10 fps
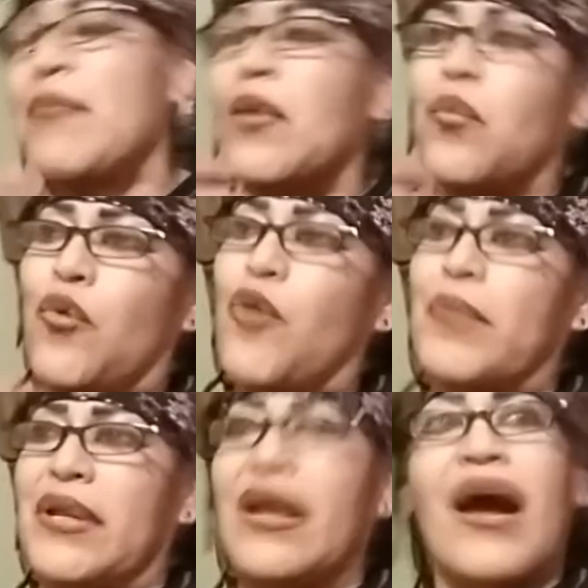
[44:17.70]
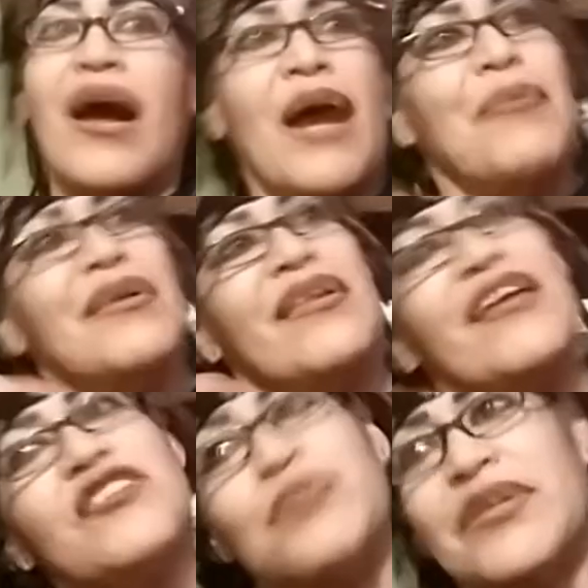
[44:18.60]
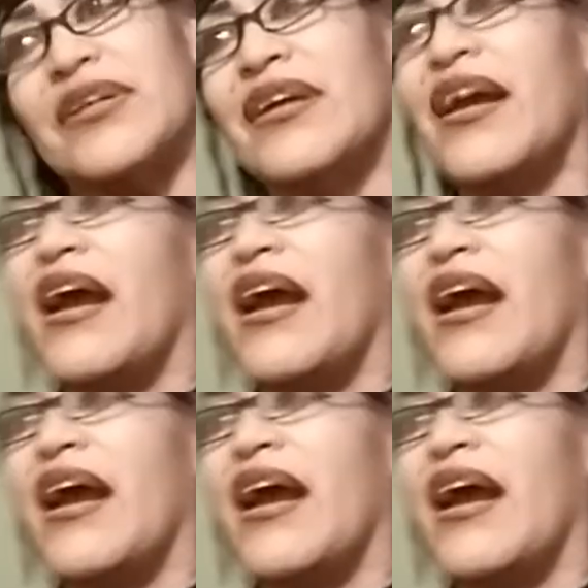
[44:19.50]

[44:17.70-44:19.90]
I'm a woman. I'm a lesbian.